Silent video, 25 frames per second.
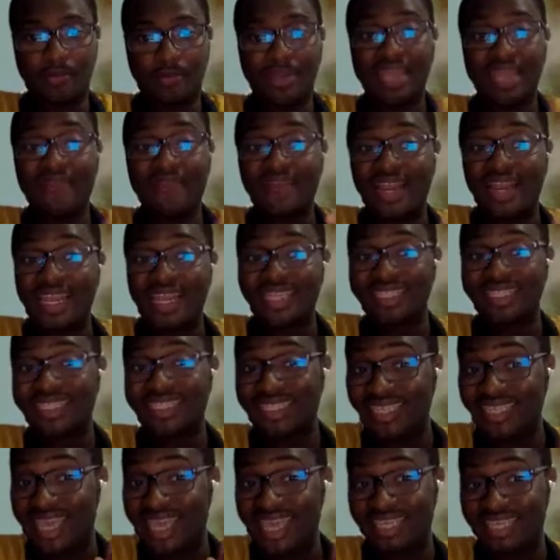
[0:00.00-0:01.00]
prevalent
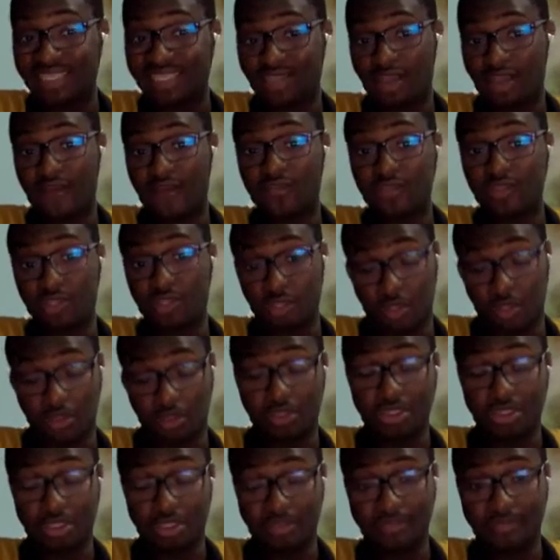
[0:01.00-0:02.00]
case of
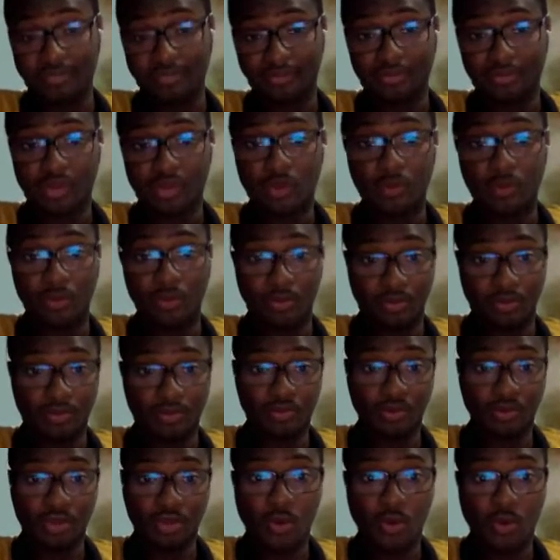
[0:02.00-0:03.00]
stroke,
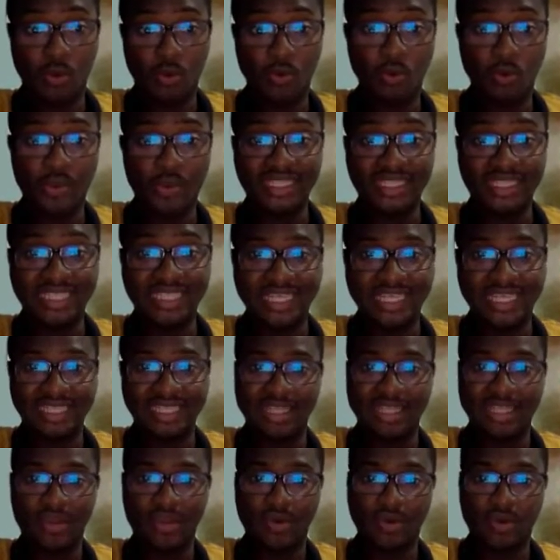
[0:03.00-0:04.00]

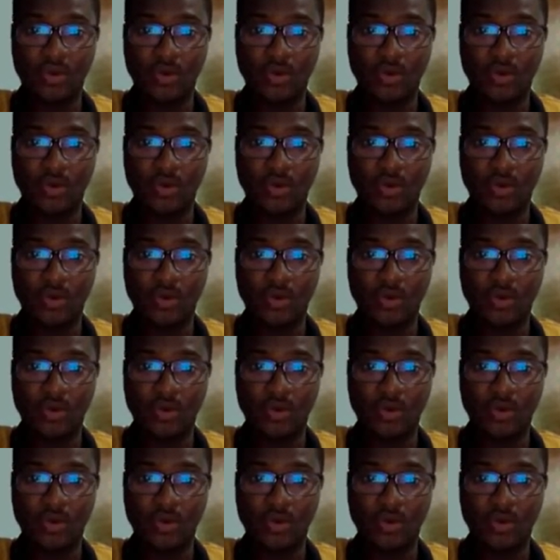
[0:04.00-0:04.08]
within